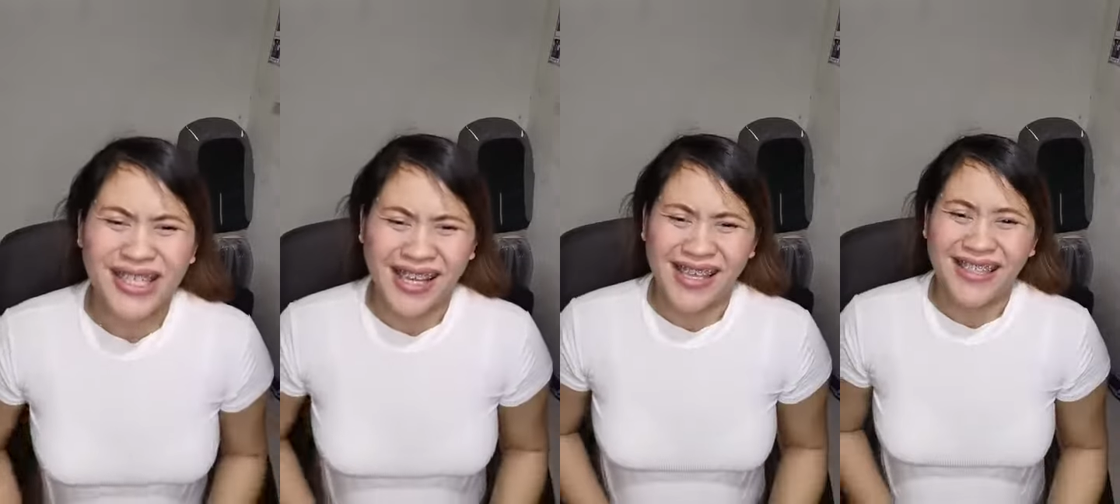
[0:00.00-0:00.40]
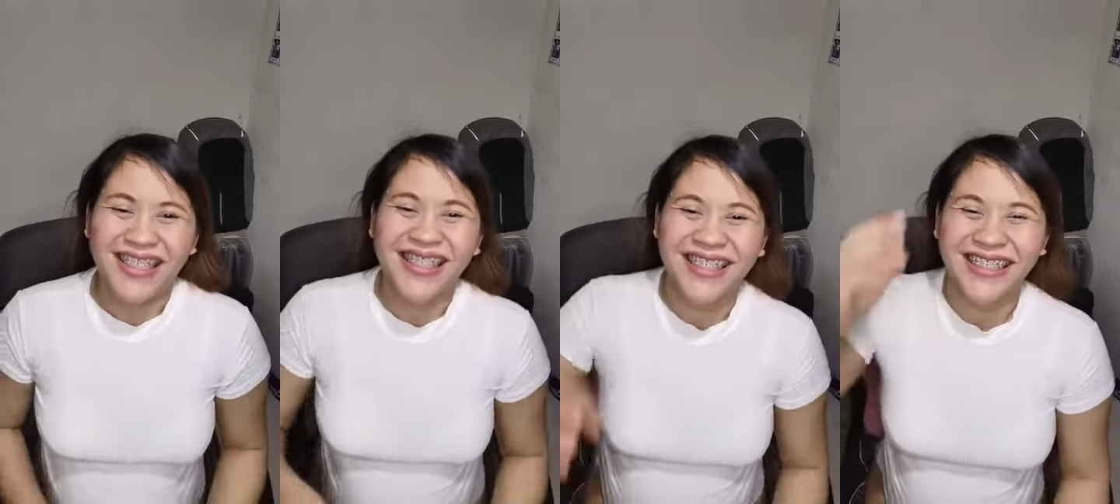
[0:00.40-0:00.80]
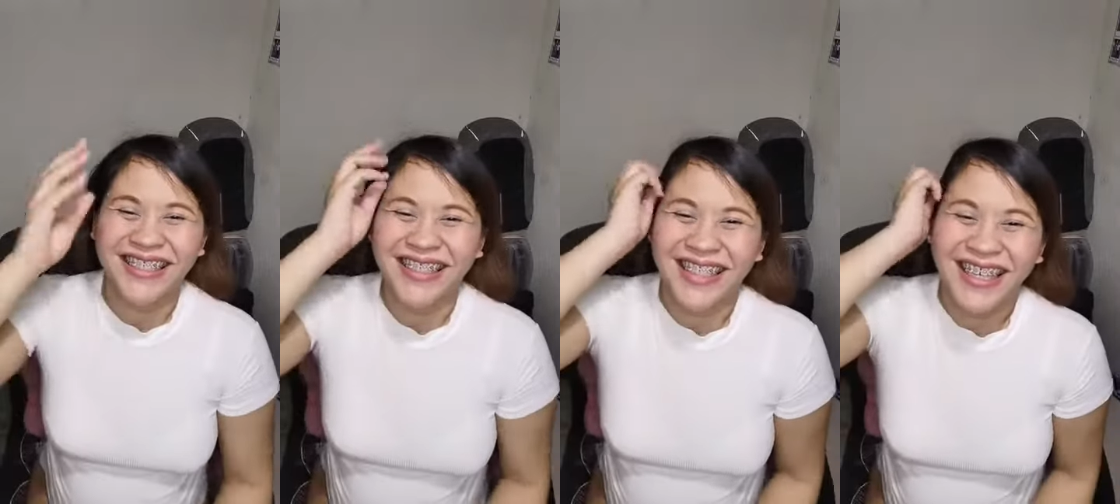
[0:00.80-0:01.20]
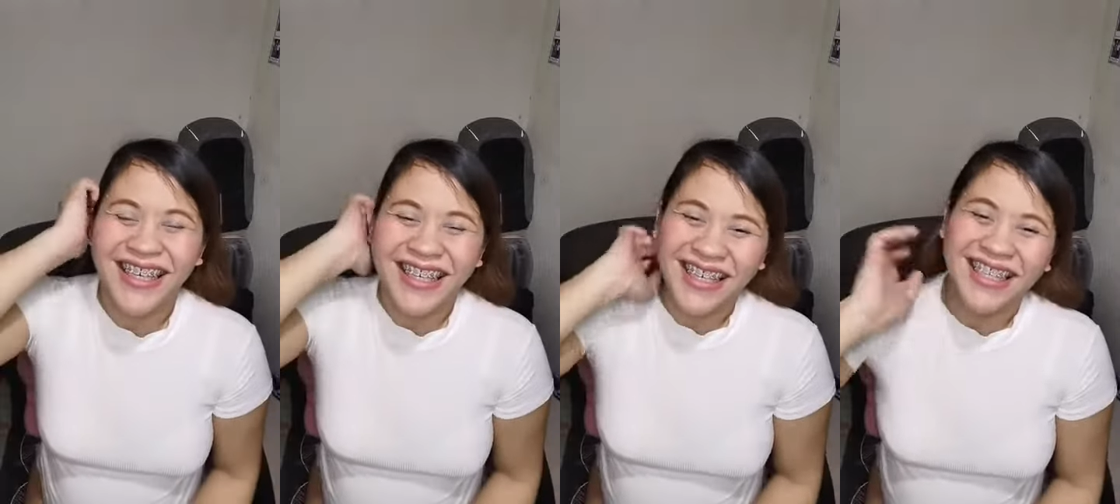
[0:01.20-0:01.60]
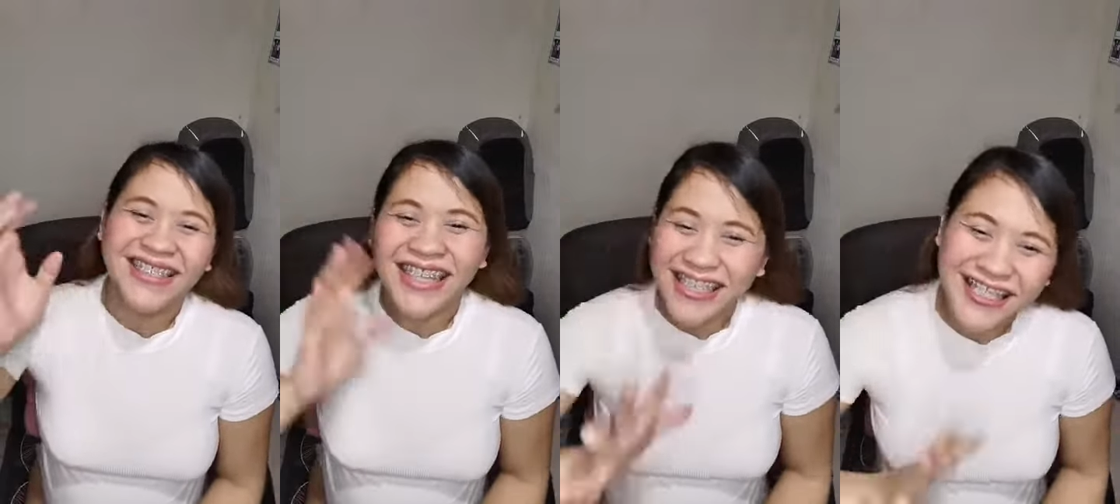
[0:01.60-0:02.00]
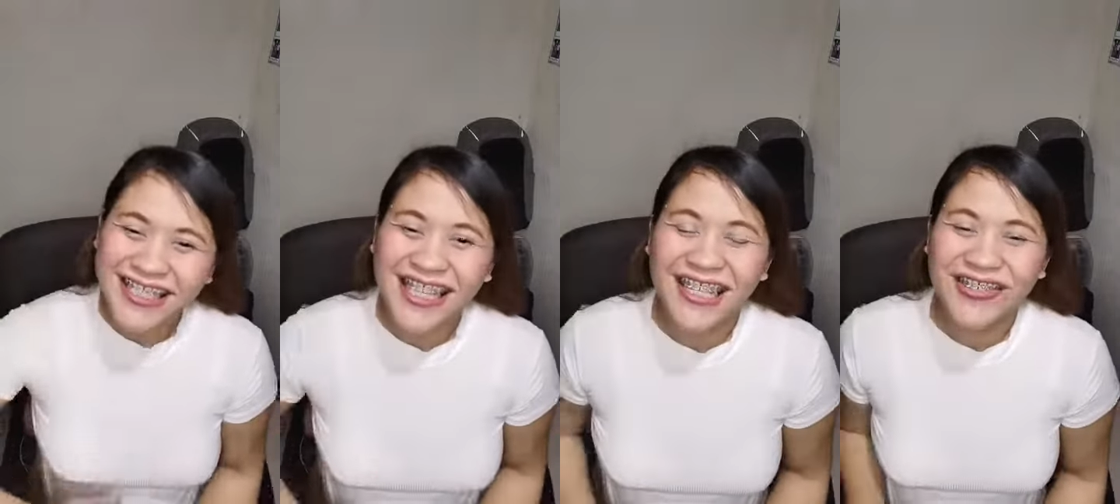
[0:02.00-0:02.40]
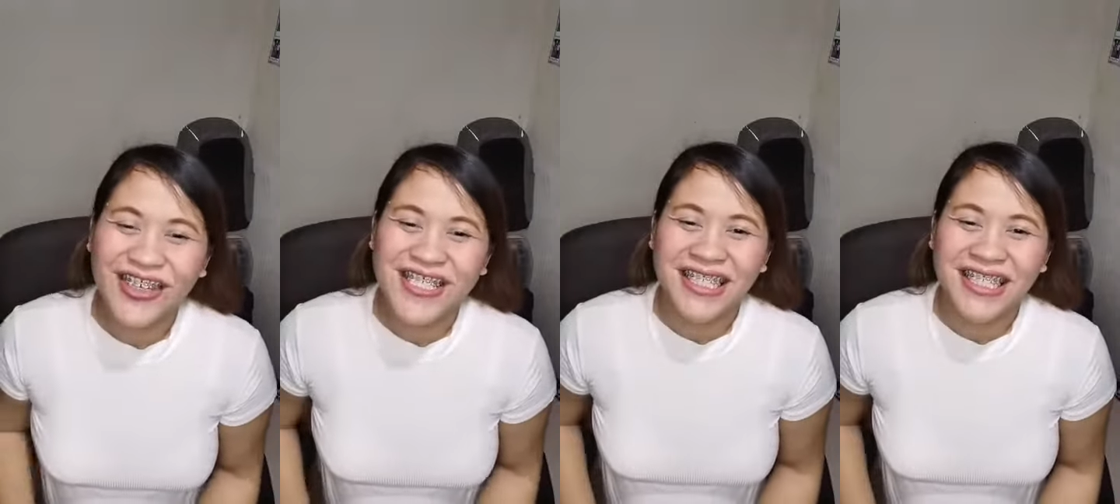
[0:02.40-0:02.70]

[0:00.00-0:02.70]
yan. Naintindihan ko na siya